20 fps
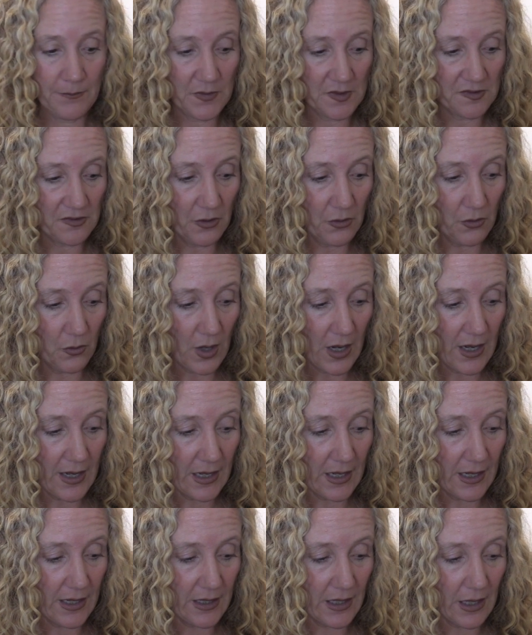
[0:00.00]
So
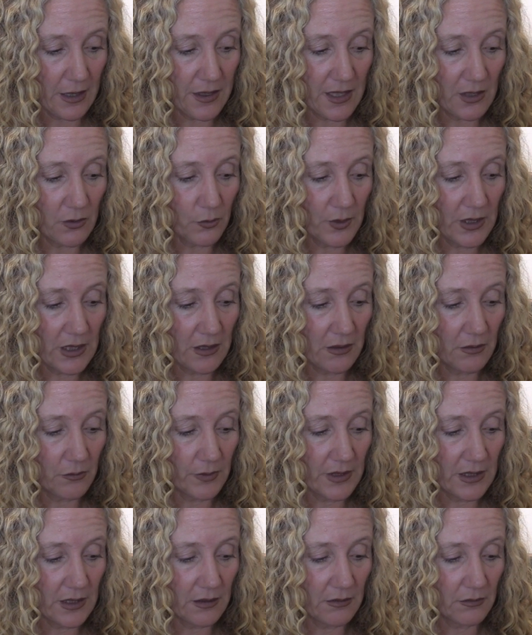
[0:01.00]
I think
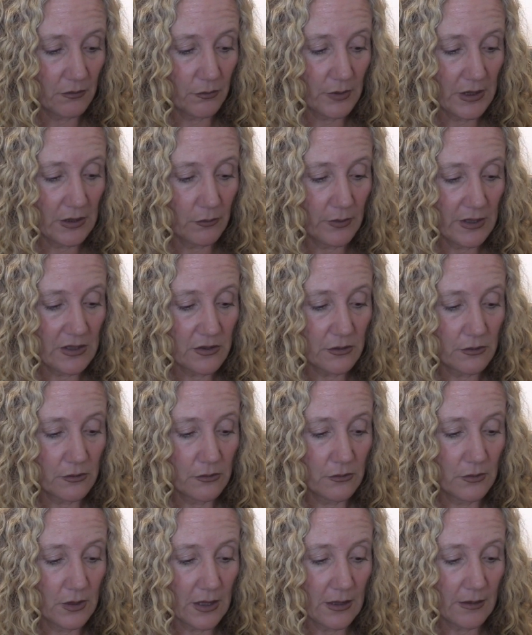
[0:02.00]
we
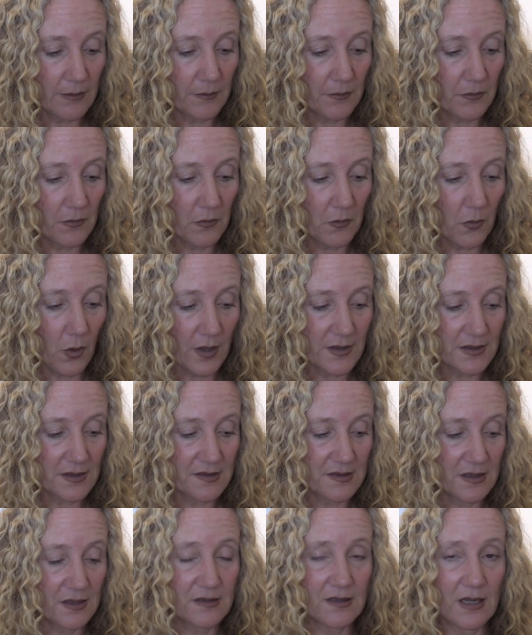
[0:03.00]
do want to
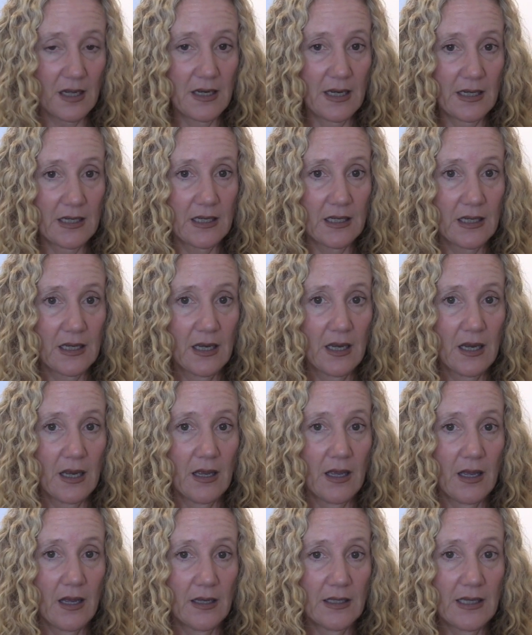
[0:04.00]
see SADC
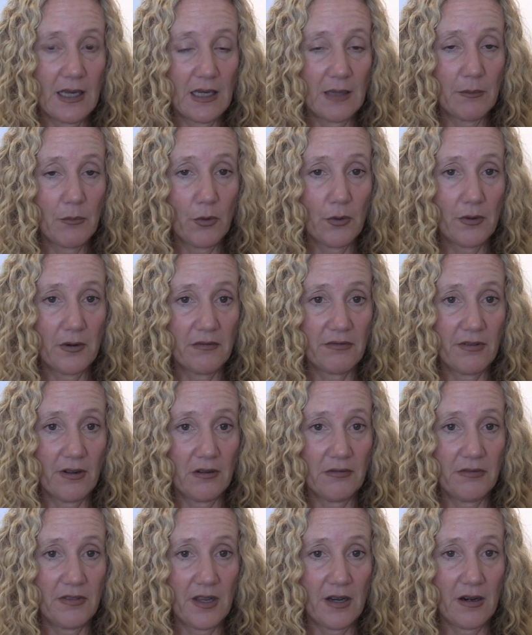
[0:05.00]
getting more
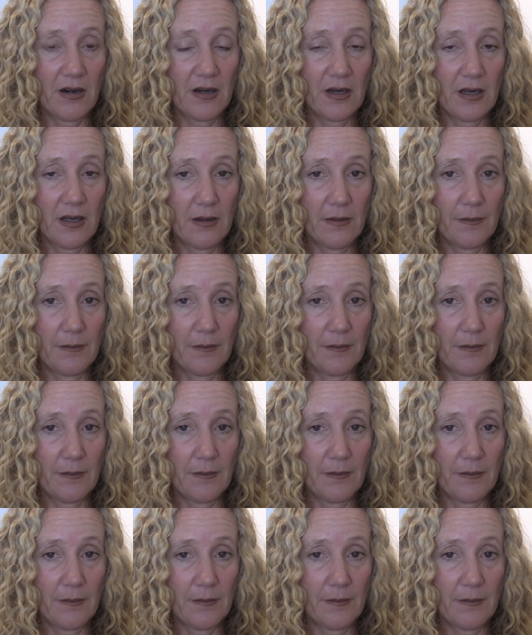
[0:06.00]
involved there